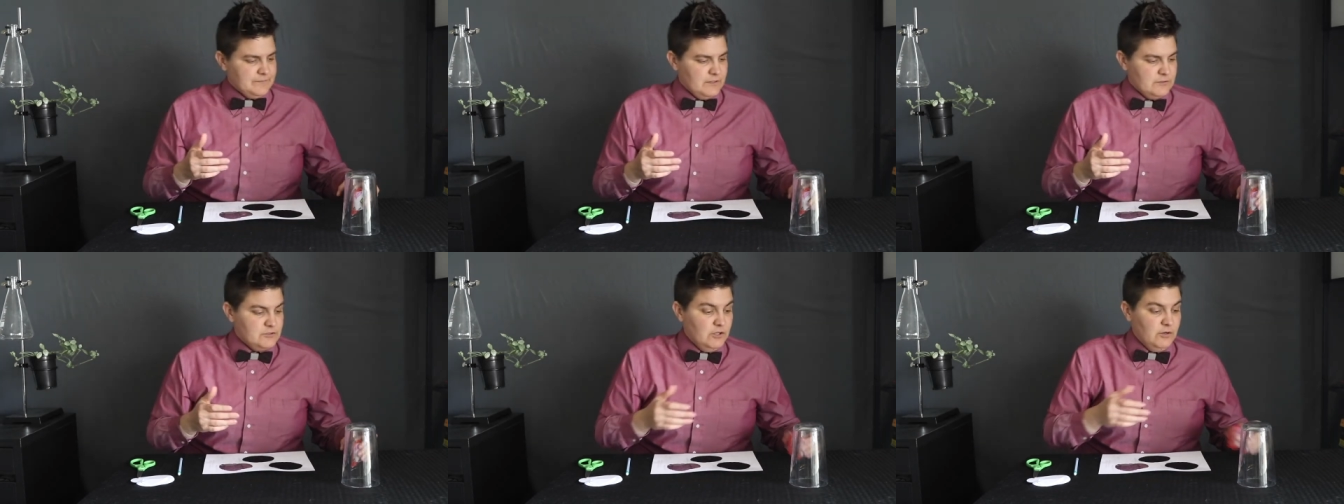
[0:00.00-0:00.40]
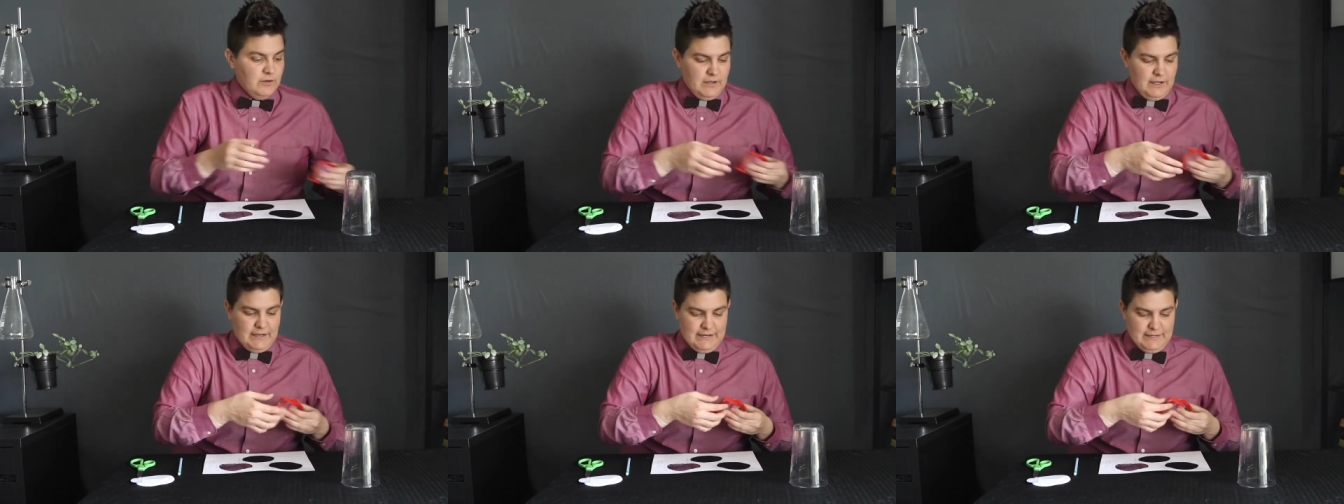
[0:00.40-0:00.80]
So
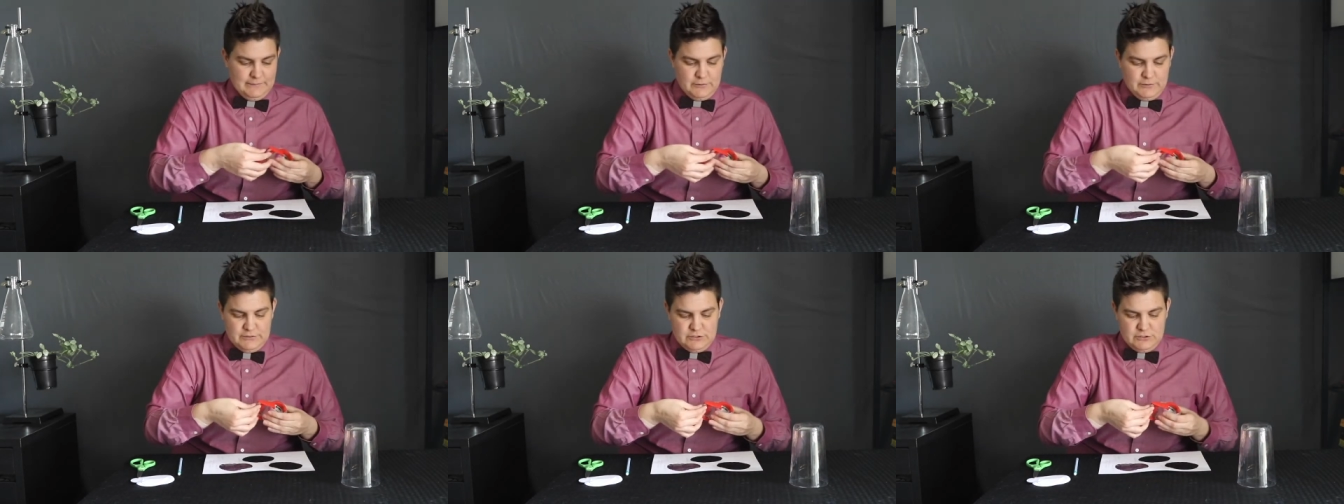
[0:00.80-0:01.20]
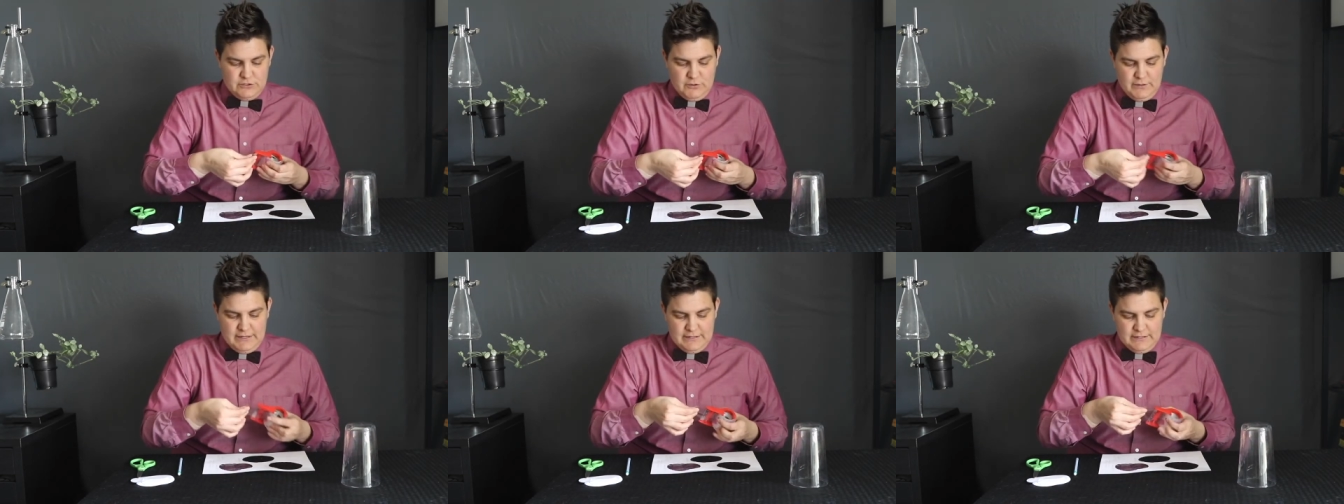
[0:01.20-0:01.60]
I'm going to go
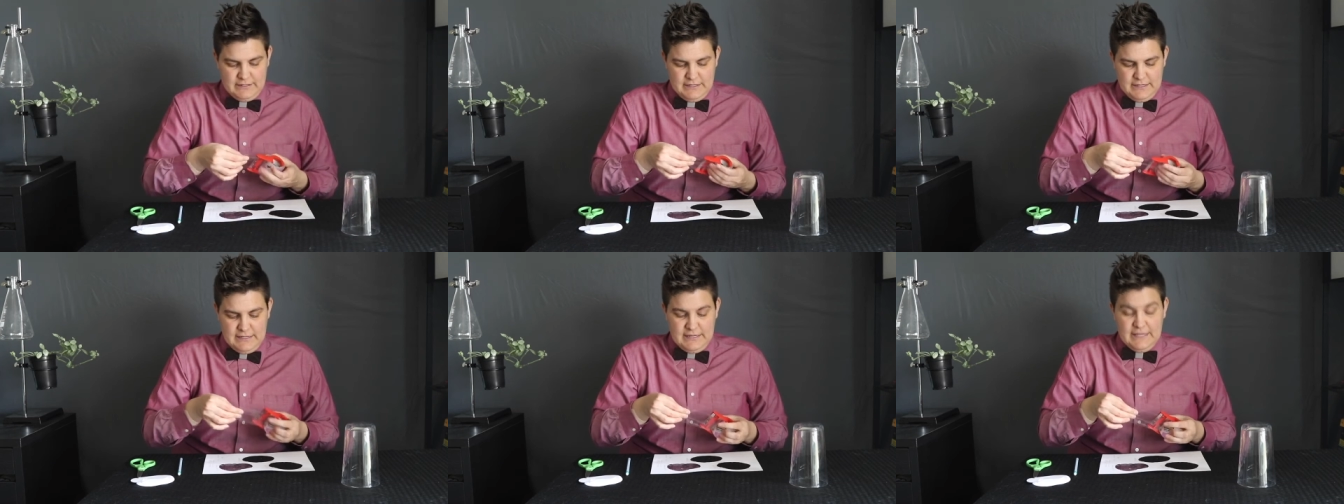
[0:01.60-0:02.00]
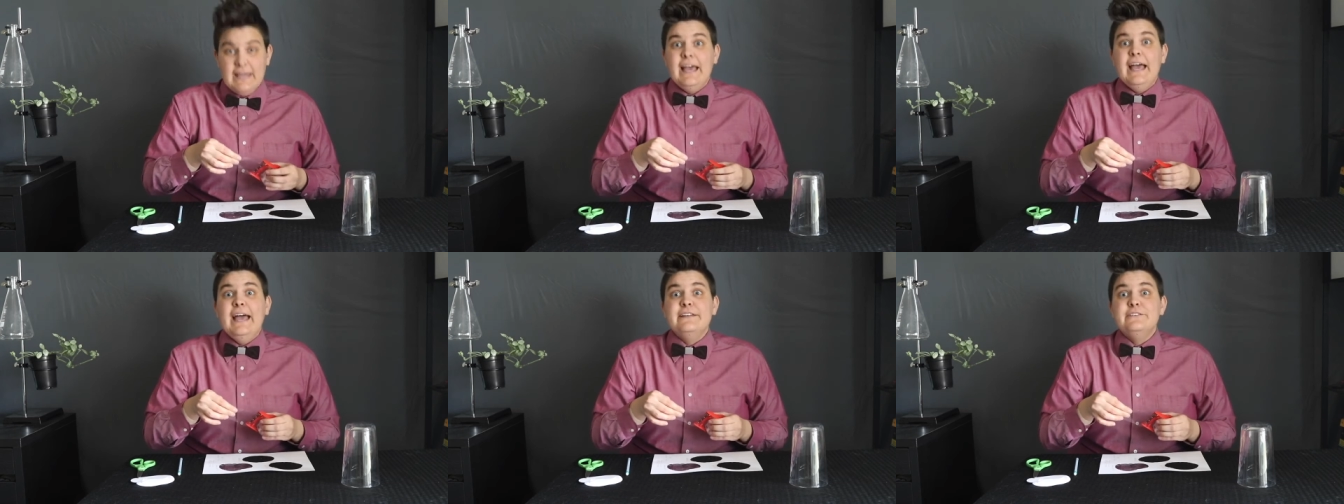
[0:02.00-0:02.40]
ahead
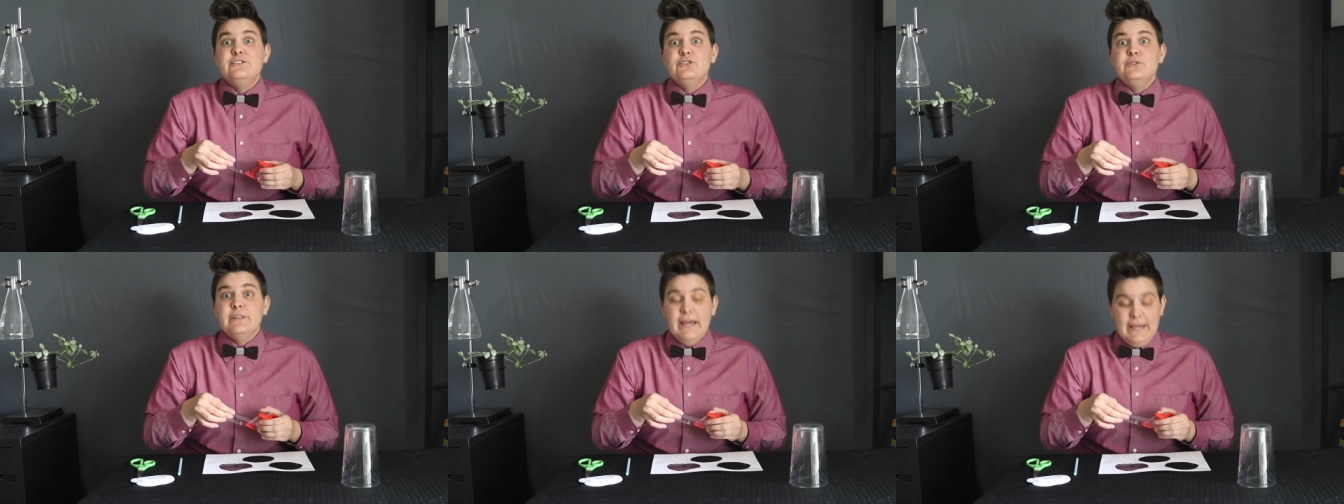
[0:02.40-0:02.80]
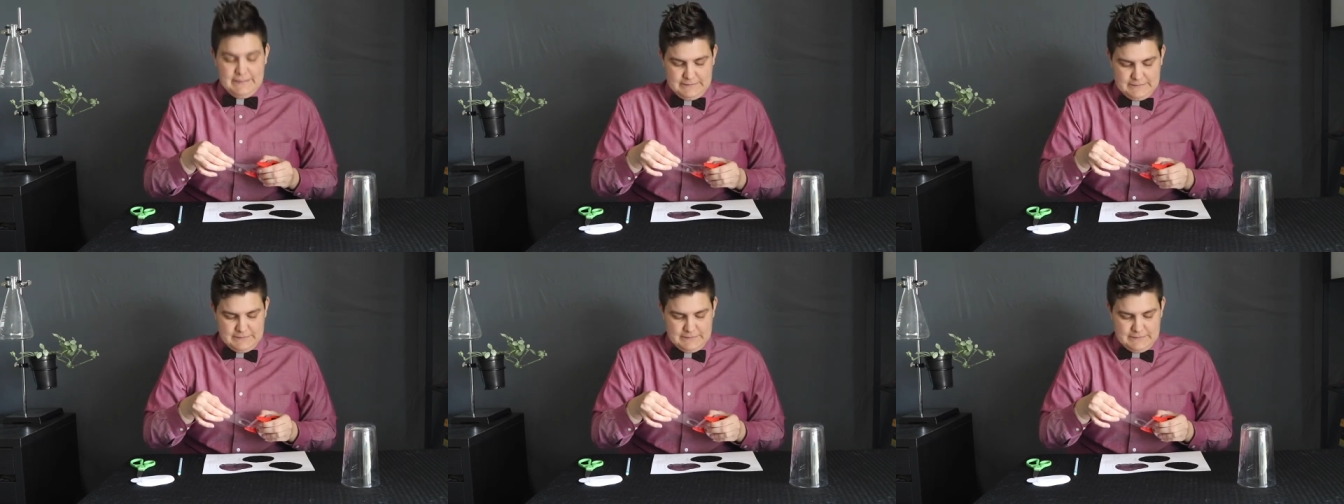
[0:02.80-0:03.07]
and do that.